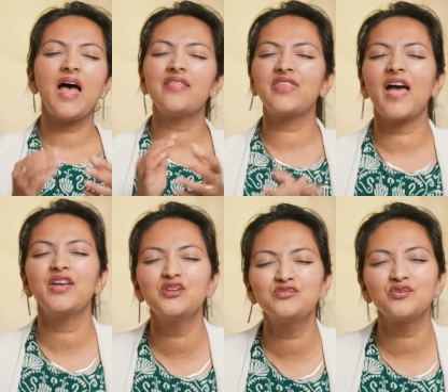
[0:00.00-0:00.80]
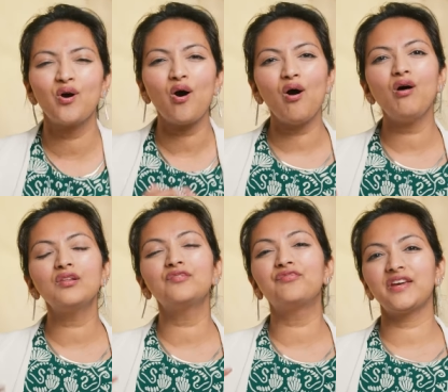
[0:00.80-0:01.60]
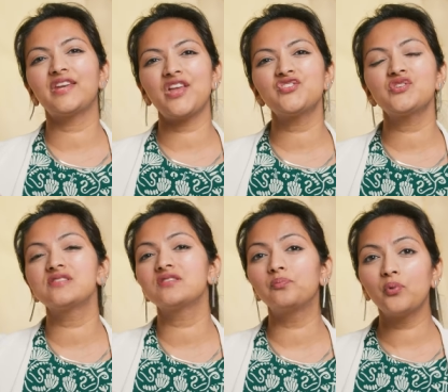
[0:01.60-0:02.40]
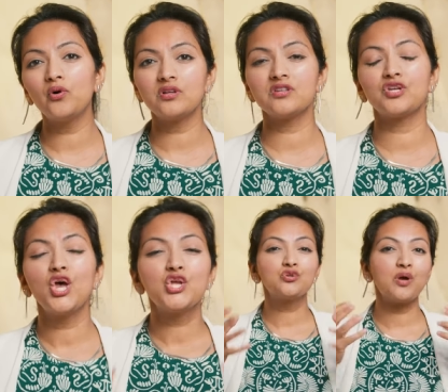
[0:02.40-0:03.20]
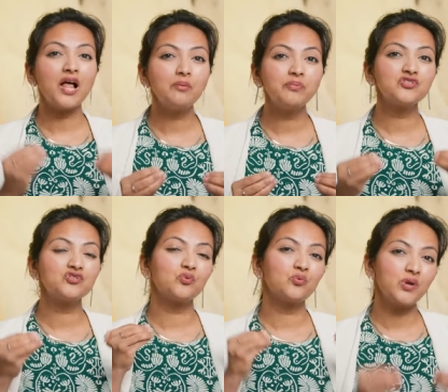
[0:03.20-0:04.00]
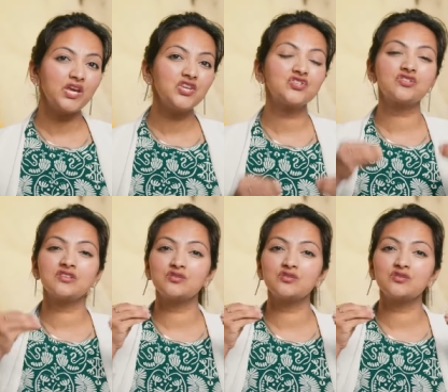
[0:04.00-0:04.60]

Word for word: And thank you to all the financial supporters to help us to reach this